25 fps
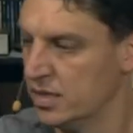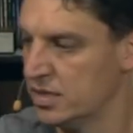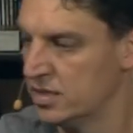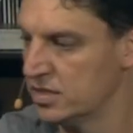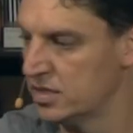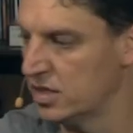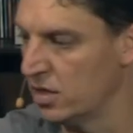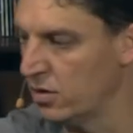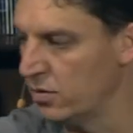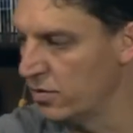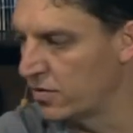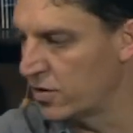
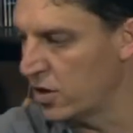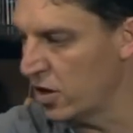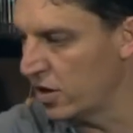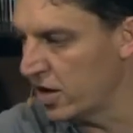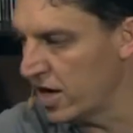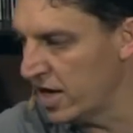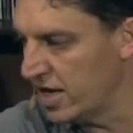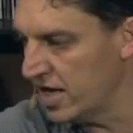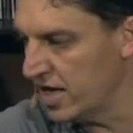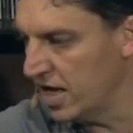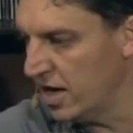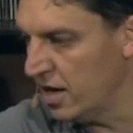So got
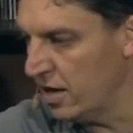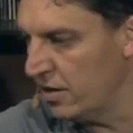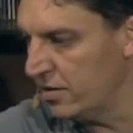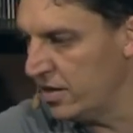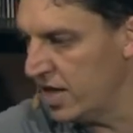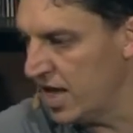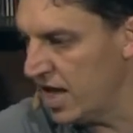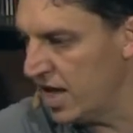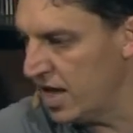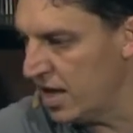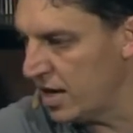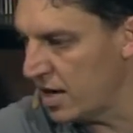a yellow
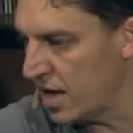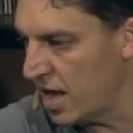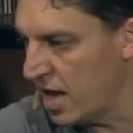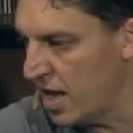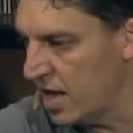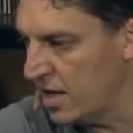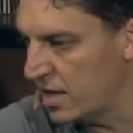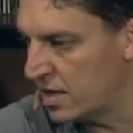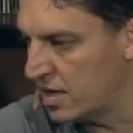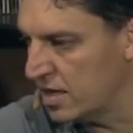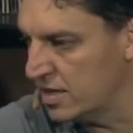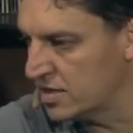there,
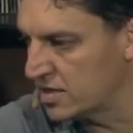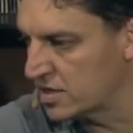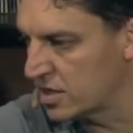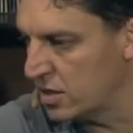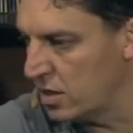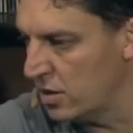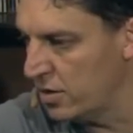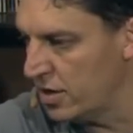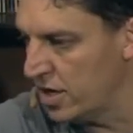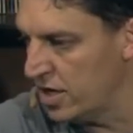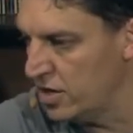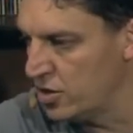and let's
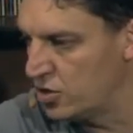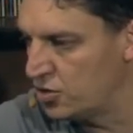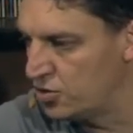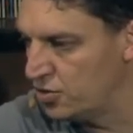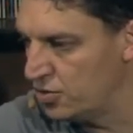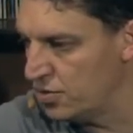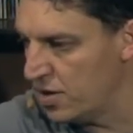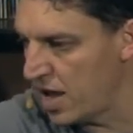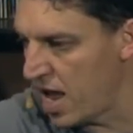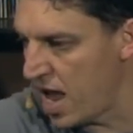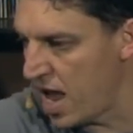go into